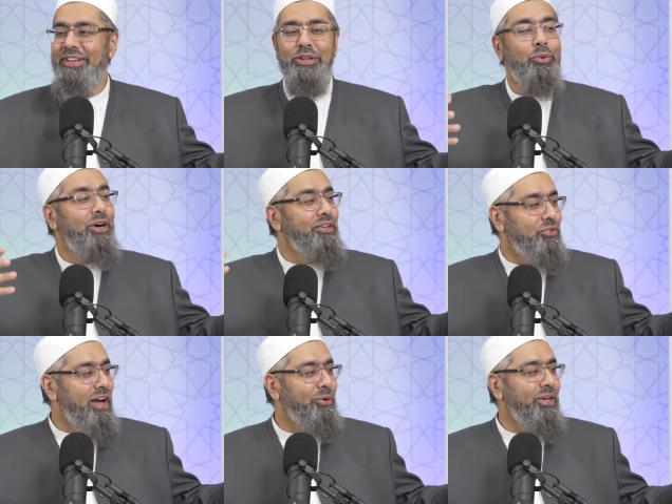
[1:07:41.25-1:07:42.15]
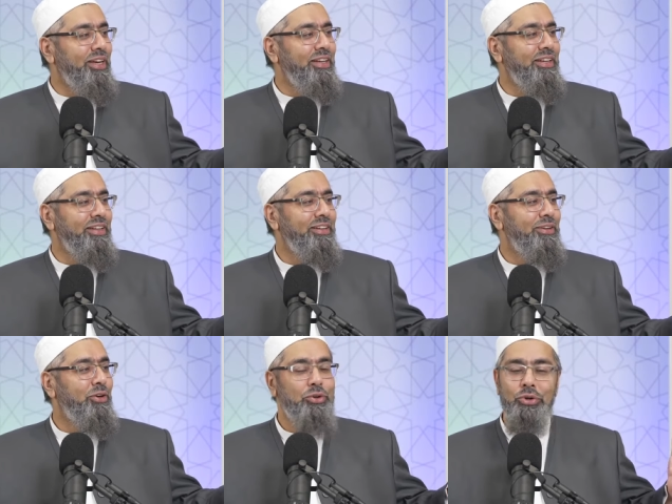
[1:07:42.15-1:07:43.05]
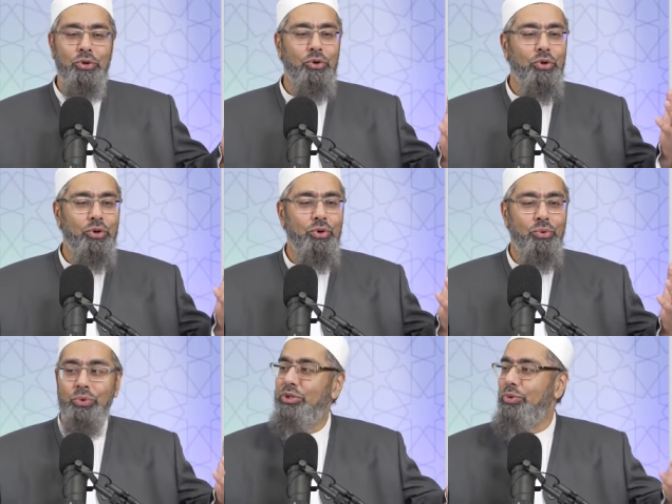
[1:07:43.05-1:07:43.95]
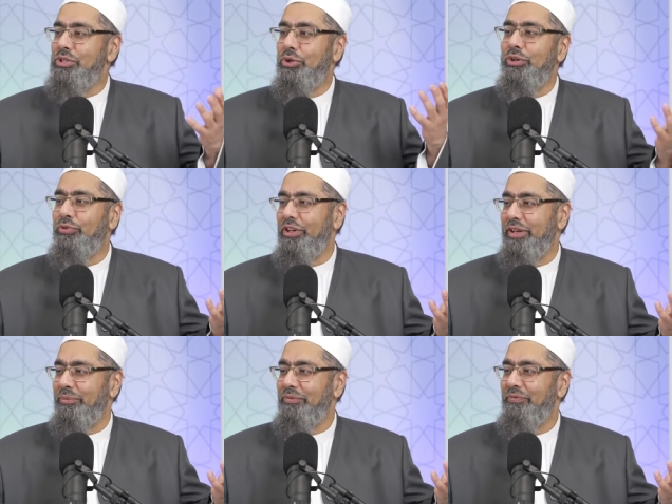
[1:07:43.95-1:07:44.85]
The one drowning, which was good for them?